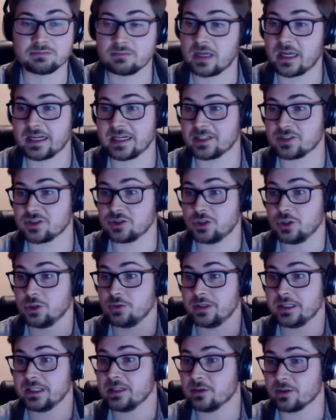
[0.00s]
guess,
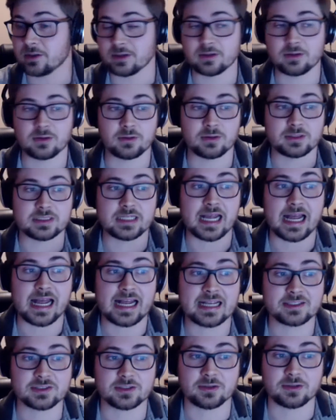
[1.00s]
duty or
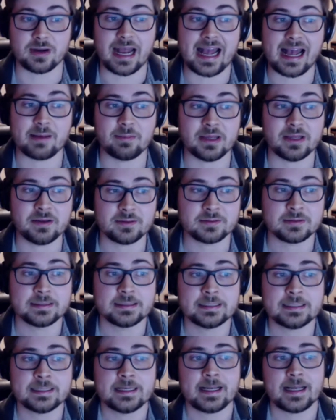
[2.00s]
task or habit.
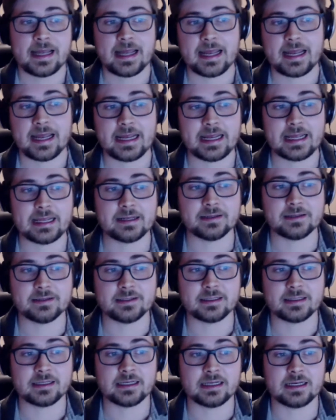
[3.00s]
And
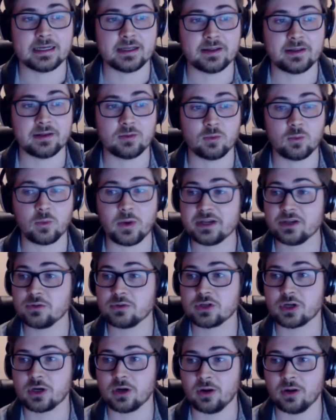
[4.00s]
when you
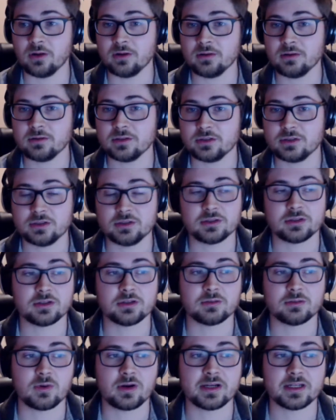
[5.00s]
call,
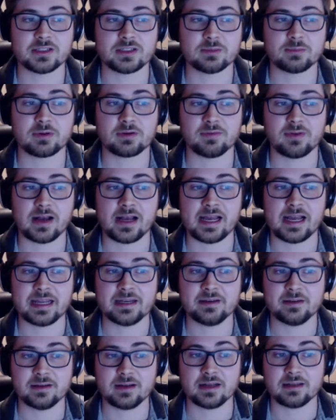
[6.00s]
you're wanting to
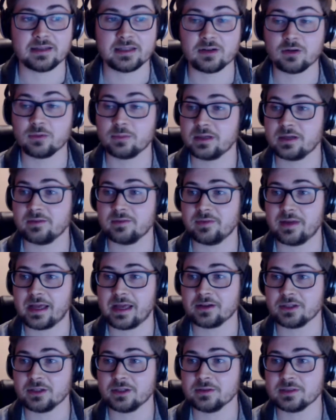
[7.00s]
provide a little bit of
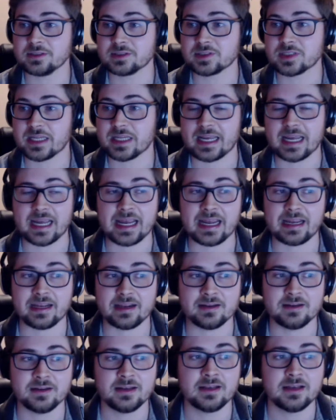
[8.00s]
value and say,
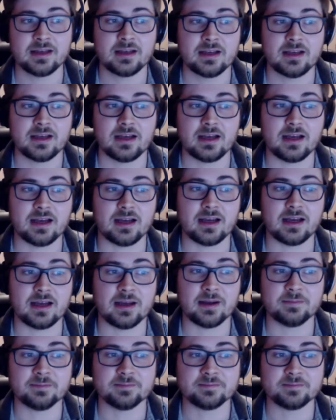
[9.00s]
hey, uh,